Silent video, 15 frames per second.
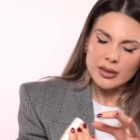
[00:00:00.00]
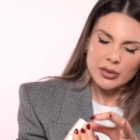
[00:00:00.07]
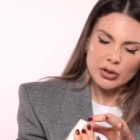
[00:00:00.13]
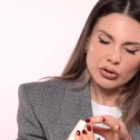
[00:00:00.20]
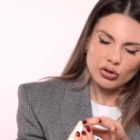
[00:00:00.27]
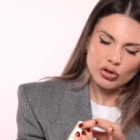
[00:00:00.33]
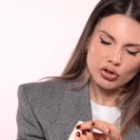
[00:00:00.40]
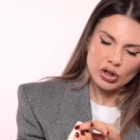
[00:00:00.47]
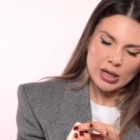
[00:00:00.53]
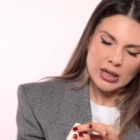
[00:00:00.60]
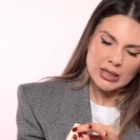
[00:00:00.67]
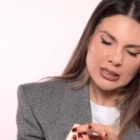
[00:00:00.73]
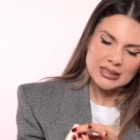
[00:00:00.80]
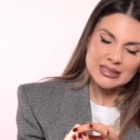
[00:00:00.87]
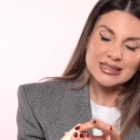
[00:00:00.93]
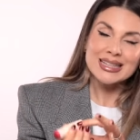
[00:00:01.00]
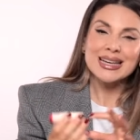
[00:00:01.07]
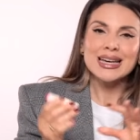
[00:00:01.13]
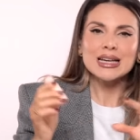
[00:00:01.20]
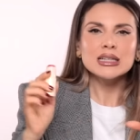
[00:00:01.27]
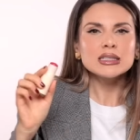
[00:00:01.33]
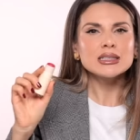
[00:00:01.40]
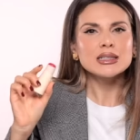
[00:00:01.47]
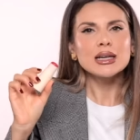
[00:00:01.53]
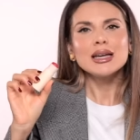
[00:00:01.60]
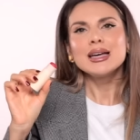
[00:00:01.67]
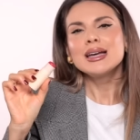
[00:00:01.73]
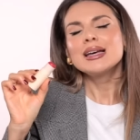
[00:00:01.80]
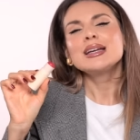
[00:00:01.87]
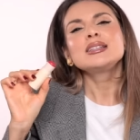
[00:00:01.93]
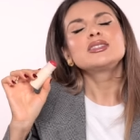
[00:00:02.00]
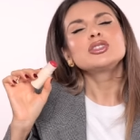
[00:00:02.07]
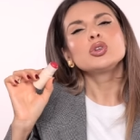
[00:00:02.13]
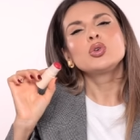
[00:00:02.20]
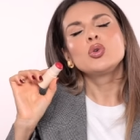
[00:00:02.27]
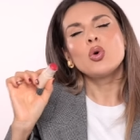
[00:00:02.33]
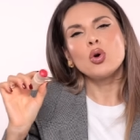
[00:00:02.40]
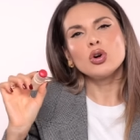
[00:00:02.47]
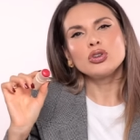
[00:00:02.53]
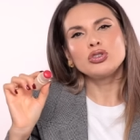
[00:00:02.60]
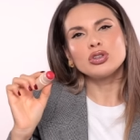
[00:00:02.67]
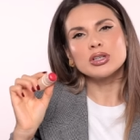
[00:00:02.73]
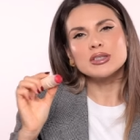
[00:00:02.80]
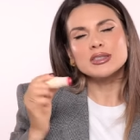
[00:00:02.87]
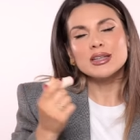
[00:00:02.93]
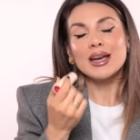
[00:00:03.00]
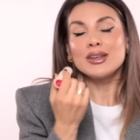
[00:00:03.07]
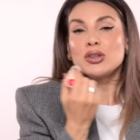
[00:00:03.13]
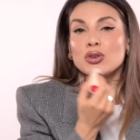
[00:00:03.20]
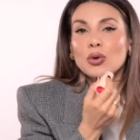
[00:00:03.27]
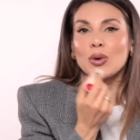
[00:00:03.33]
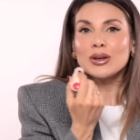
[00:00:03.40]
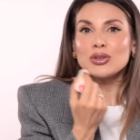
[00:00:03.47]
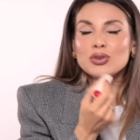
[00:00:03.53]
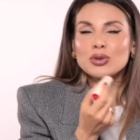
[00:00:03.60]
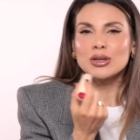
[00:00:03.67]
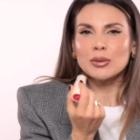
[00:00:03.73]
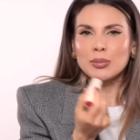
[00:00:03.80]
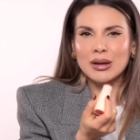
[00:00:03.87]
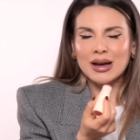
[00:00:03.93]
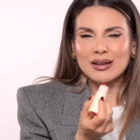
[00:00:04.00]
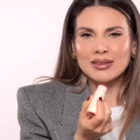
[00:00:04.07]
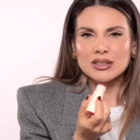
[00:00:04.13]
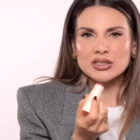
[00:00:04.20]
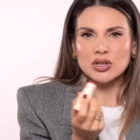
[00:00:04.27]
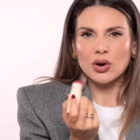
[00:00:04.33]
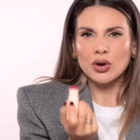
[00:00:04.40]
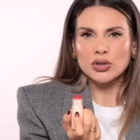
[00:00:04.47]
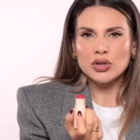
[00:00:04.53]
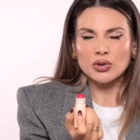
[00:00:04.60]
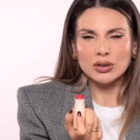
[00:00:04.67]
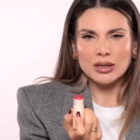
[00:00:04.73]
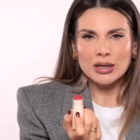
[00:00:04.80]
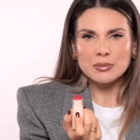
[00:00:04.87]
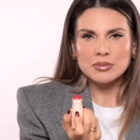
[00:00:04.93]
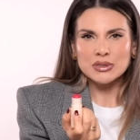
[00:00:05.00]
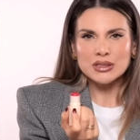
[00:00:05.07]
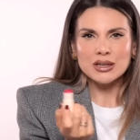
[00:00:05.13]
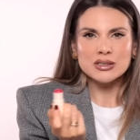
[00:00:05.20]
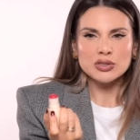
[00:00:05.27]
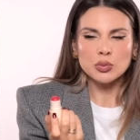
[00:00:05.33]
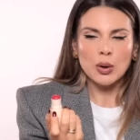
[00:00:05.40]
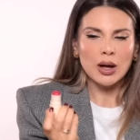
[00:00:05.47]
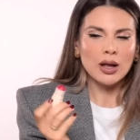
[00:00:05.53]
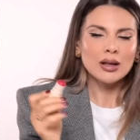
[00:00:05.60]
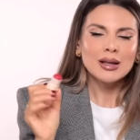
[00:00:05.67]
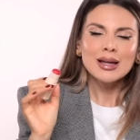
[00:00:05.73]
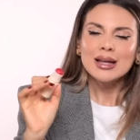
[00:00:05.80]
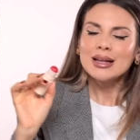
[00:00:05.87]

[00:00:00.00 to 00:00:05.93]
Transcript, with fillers: The shade is Kiss. It's gorgeous. And you know what? You could apply this on your lips as well.